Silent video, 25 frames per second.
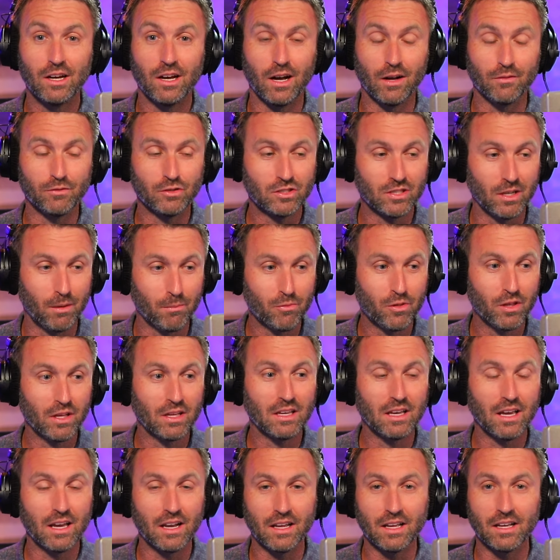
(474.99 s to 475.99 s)
of
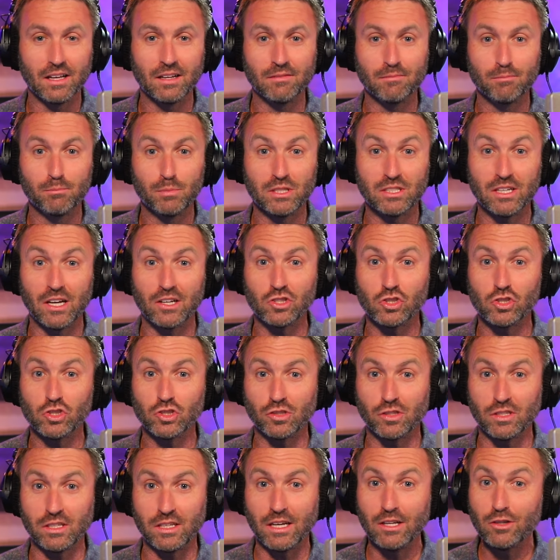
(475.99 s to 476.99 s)
something getting
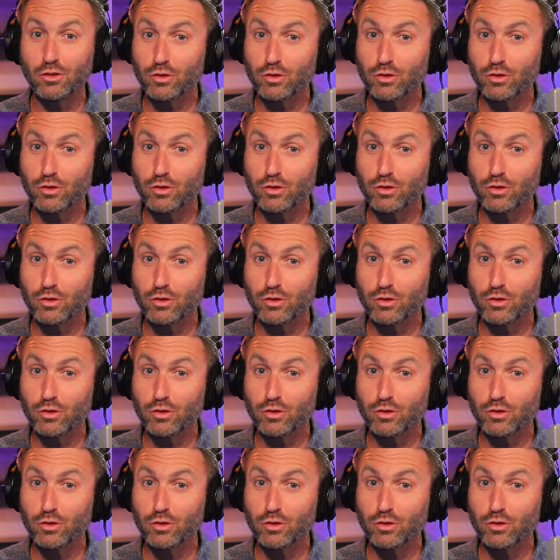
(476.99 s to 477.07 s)
potentially